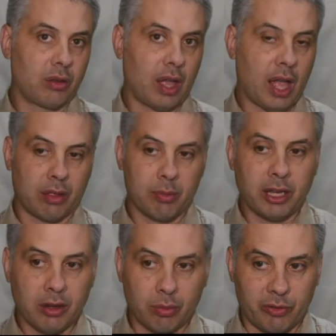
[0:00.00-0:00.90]
has
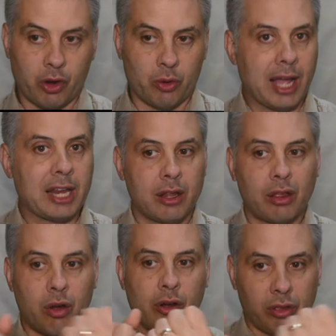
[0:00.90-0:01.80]
mechanisms for creating these
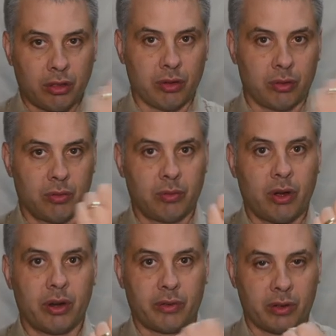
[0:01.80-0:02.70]
sockets to
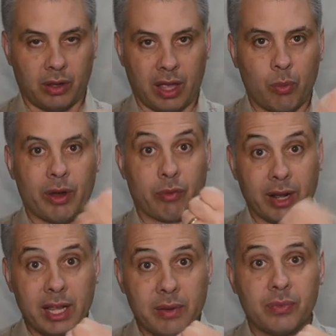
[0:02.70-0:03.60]
kind of get one
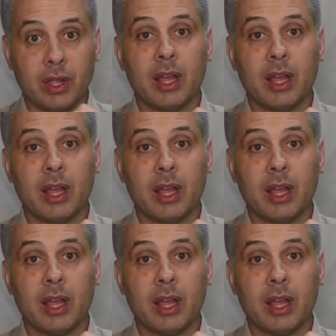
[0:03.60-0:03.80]
ready,